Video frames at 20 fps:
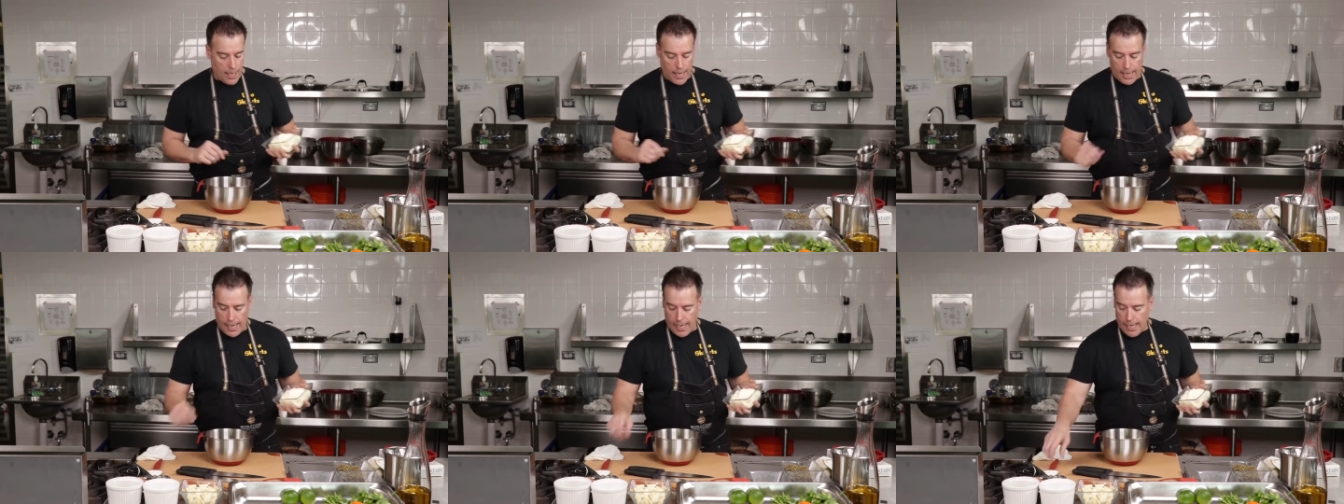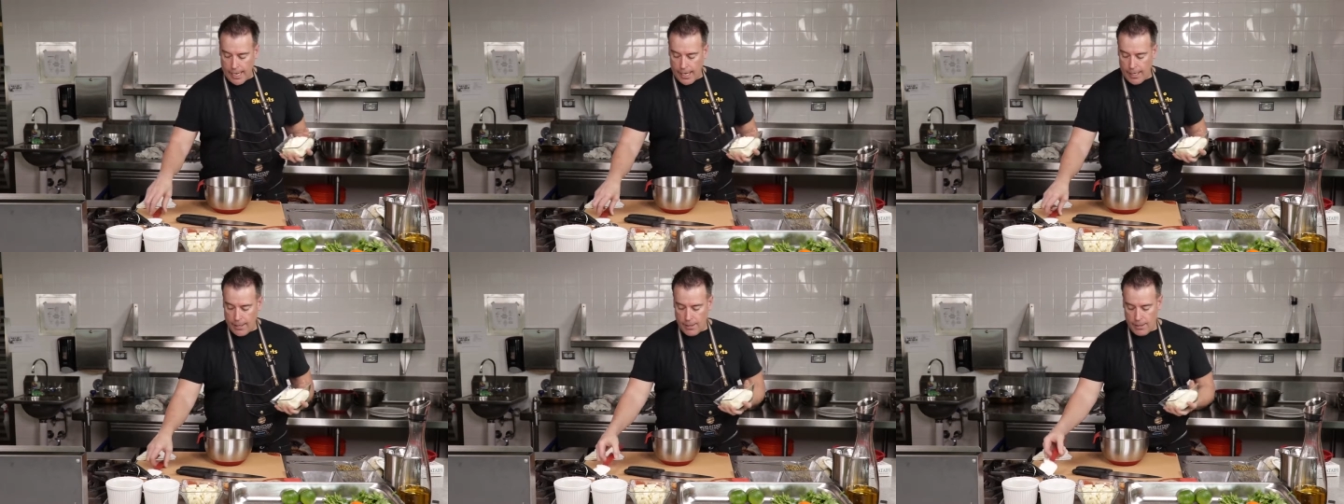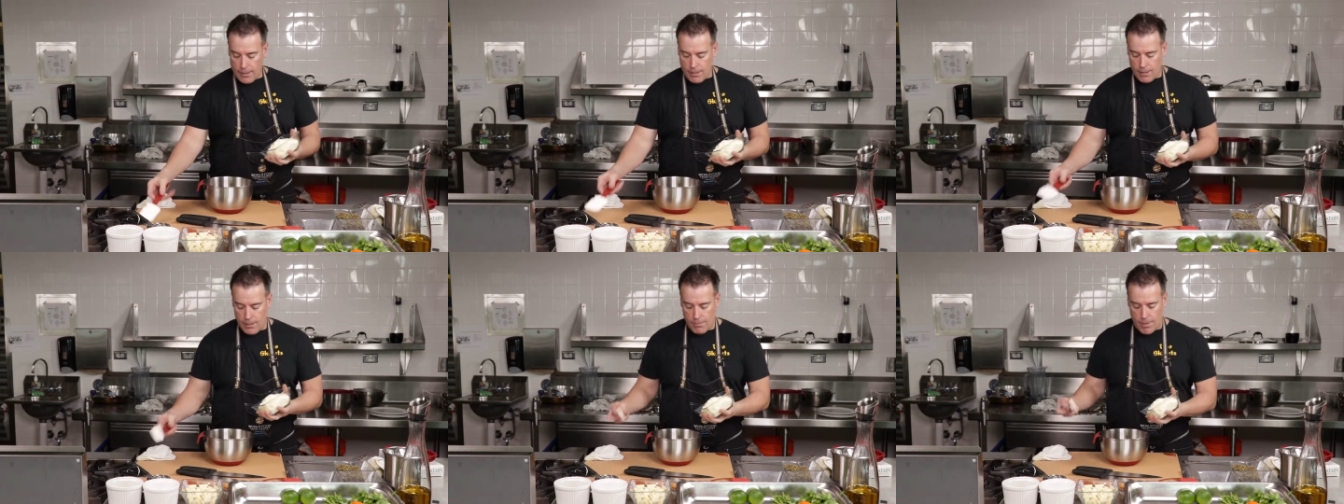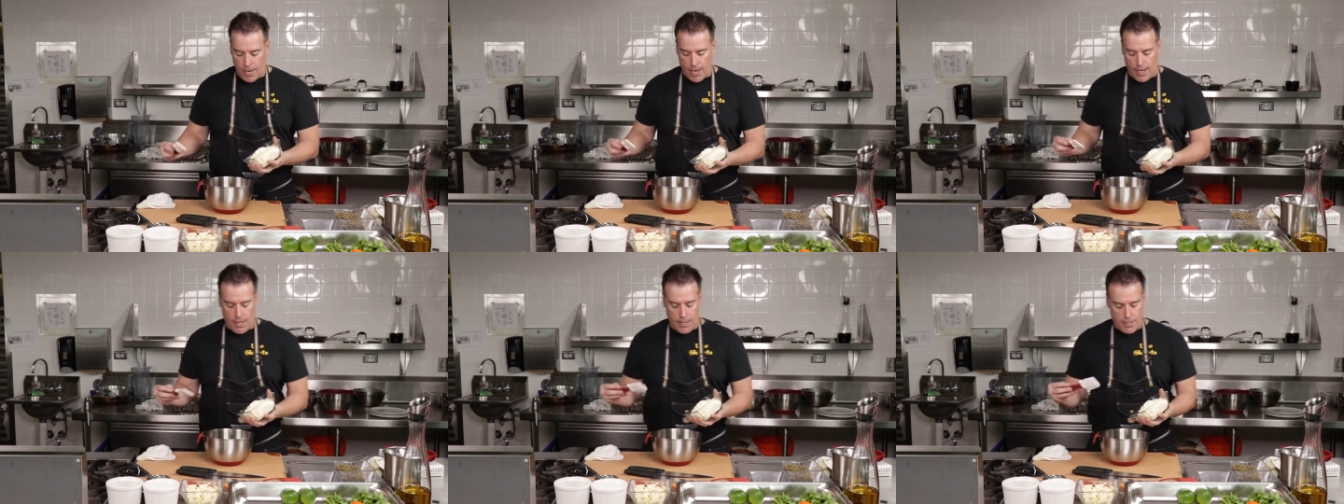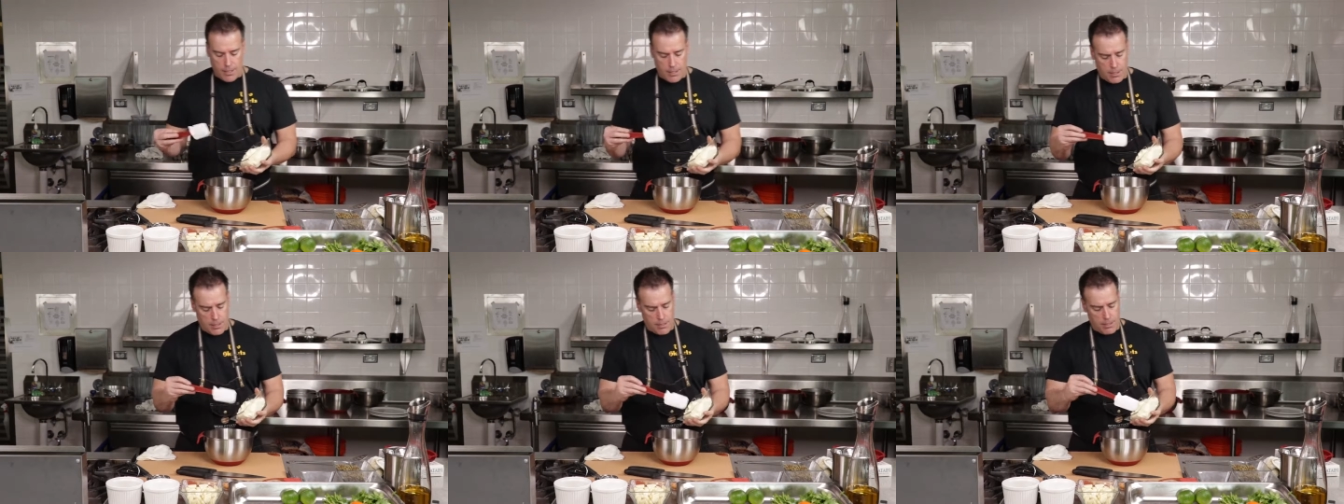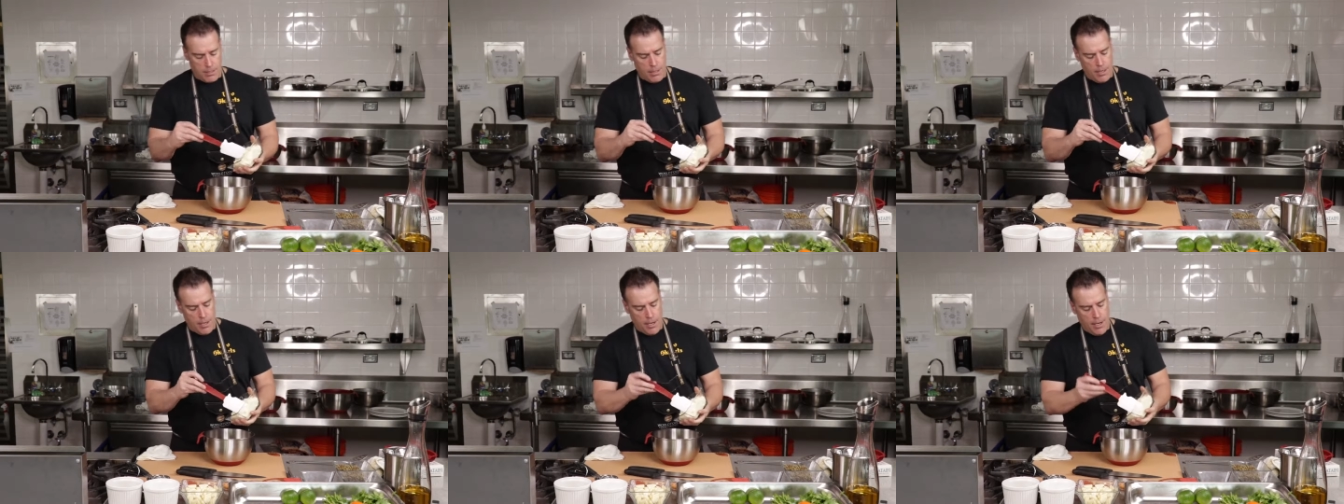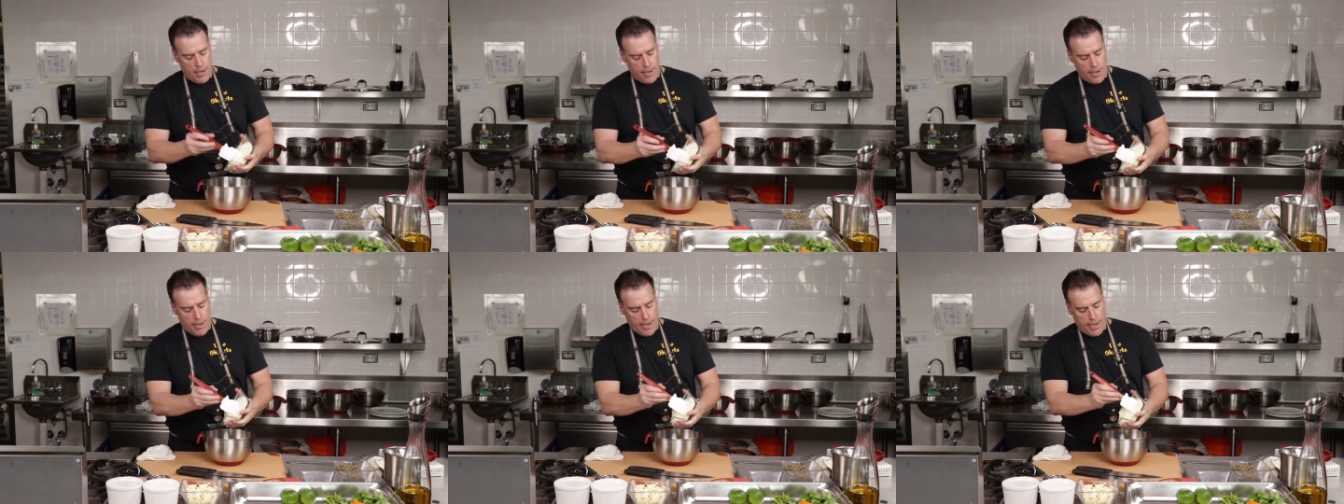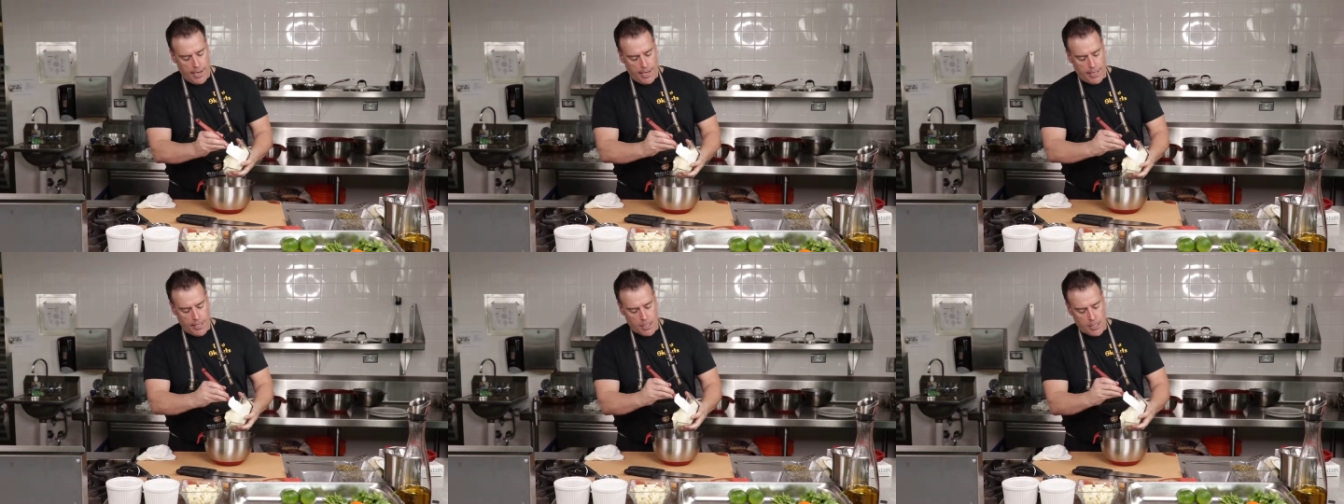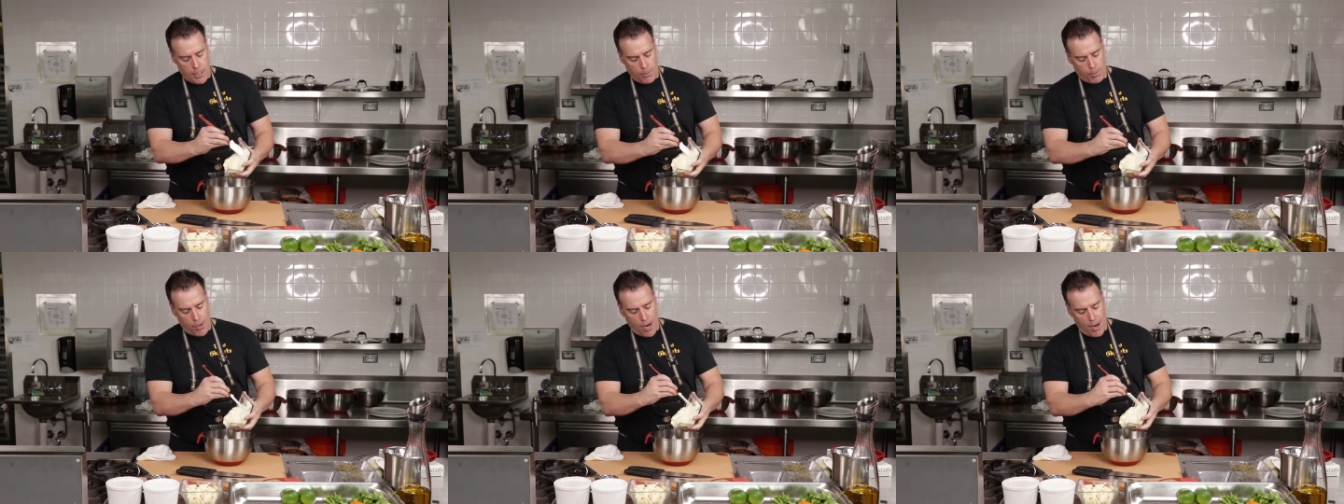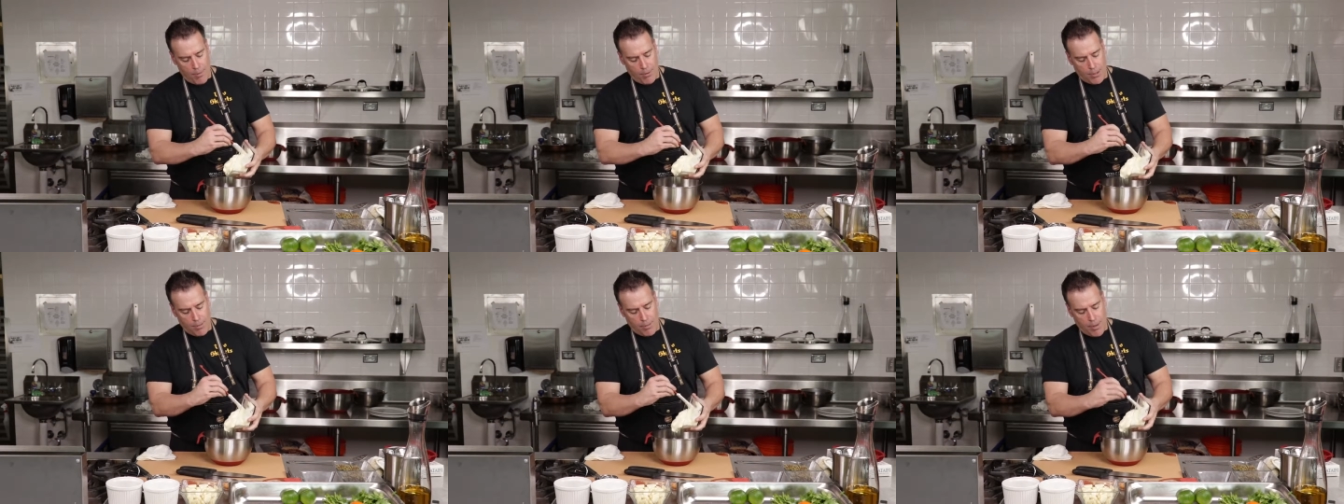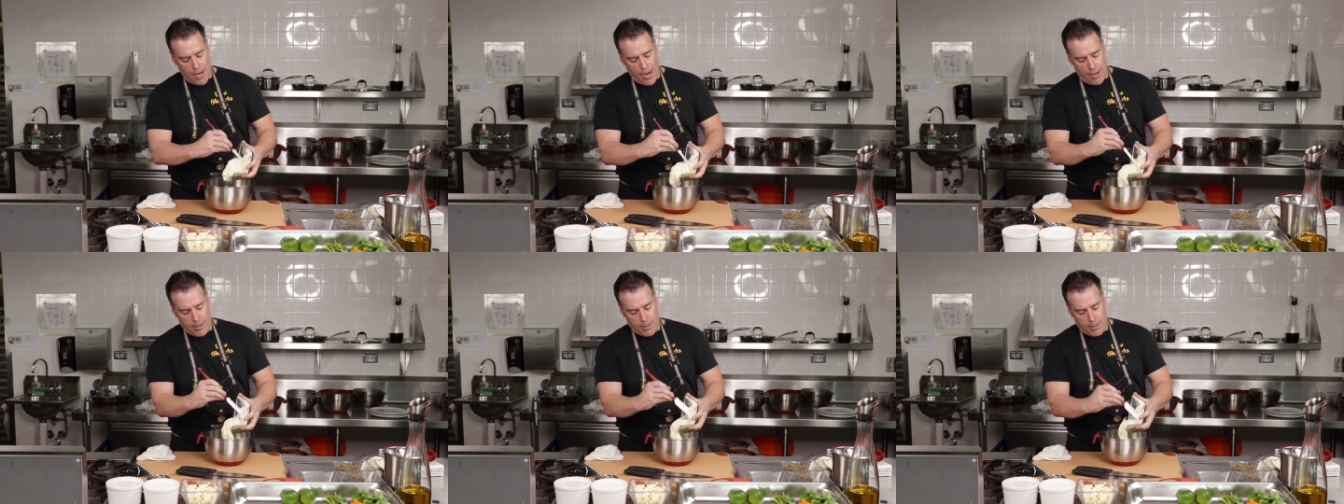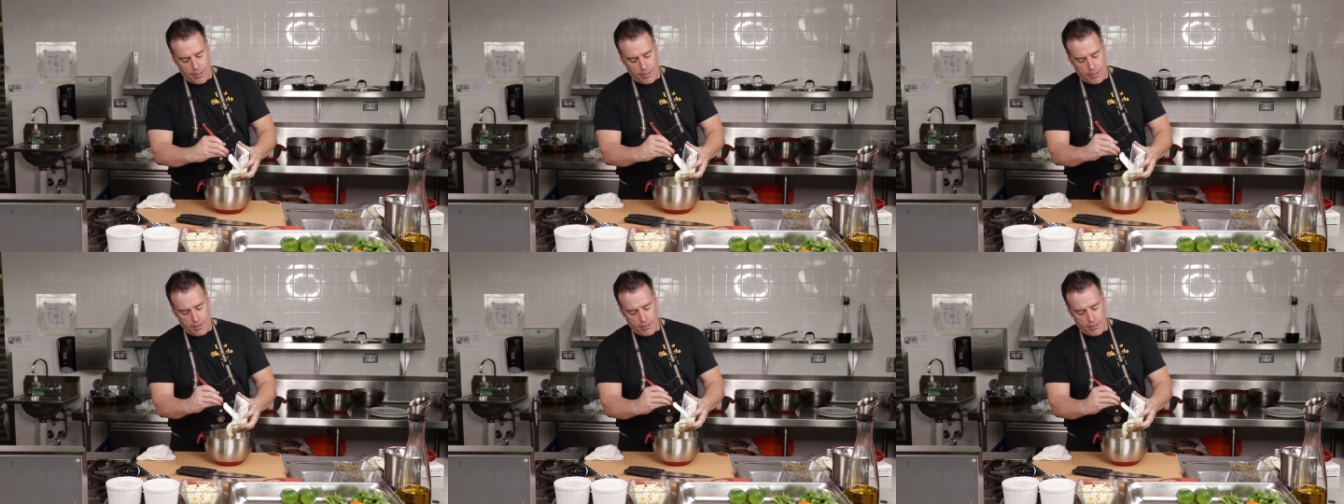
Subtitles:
add mayonnaise, and this is probably about,